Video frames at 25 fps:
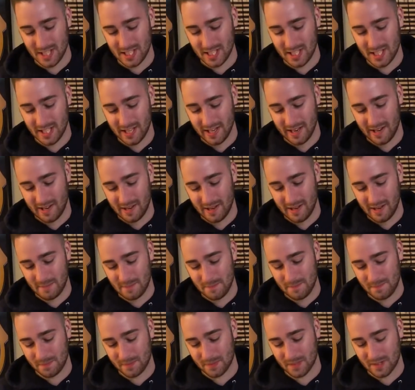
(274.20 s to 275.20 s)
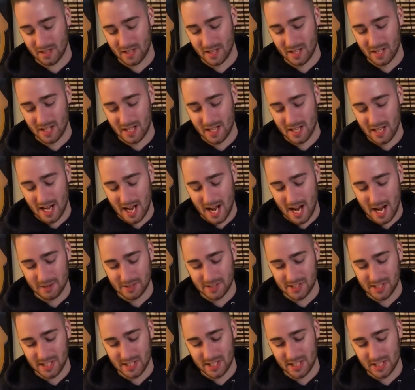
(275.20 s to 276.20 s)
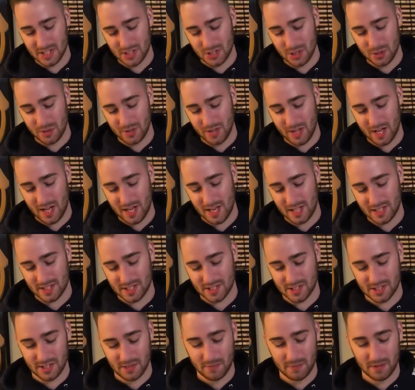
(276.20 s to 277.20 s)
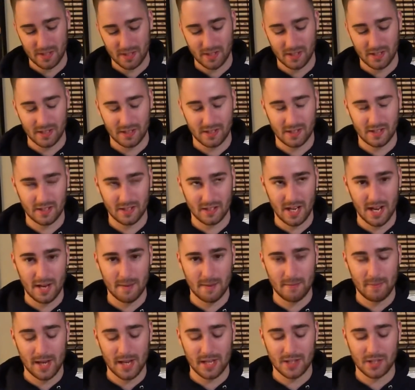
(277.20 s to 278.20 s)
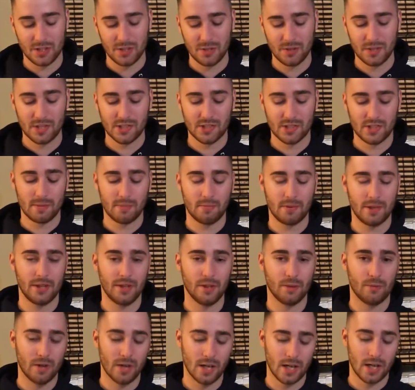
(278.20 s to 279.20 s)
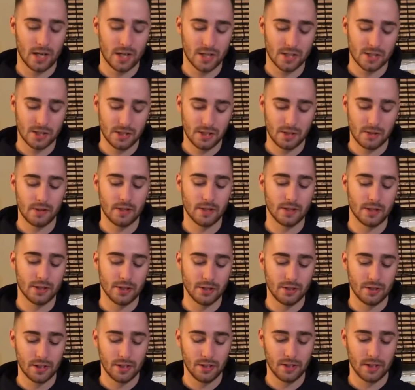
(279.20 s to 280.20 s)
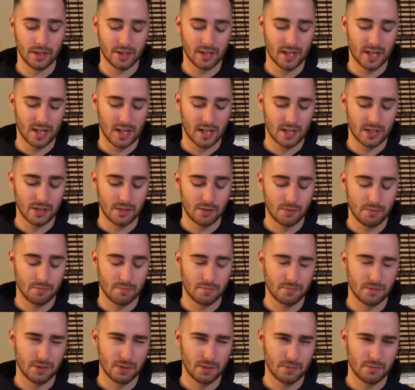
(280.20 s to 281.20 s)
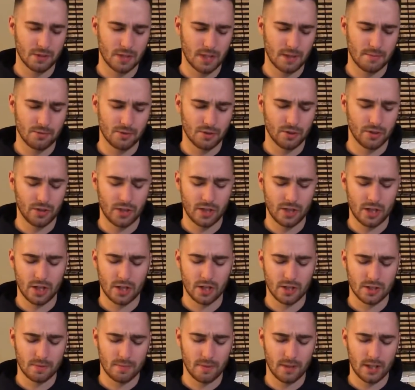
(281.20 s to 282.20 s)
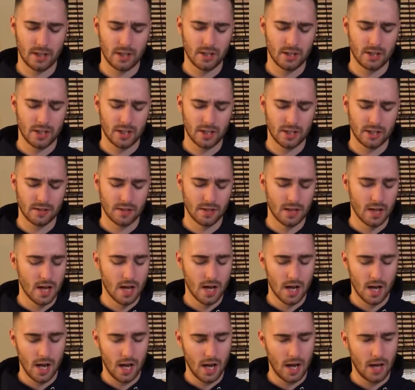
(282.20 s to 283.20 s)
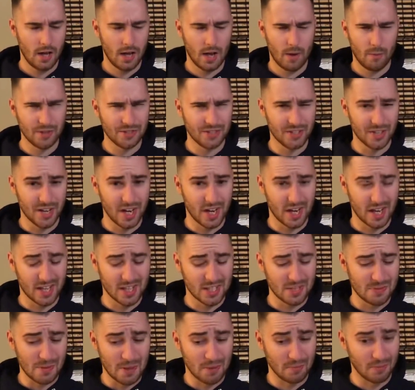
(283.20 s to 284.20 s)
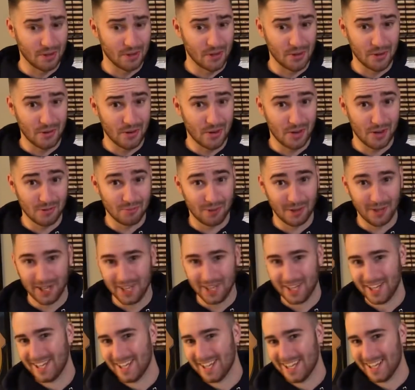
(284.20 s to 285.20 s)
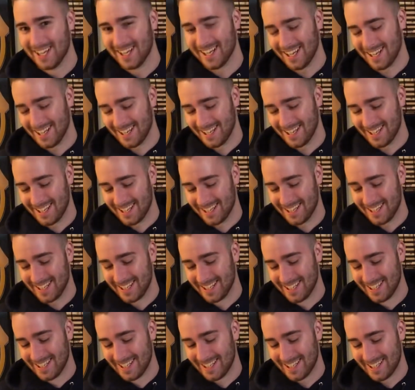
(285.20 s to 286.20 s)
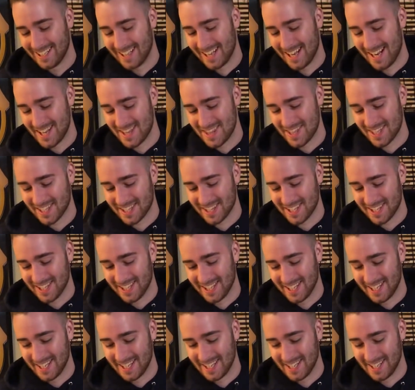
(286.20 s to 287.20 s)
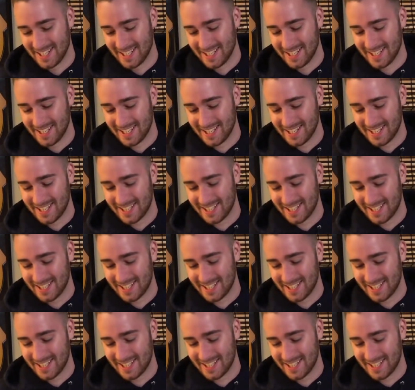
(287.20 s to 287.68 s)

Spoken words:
it. I was sending 2 a lot to summon Headbat too, because I played the 1 Octo, and you need, like, the Octo sometimes earlier, depending on your hand. Once again, I could just be completely wrong, but I think that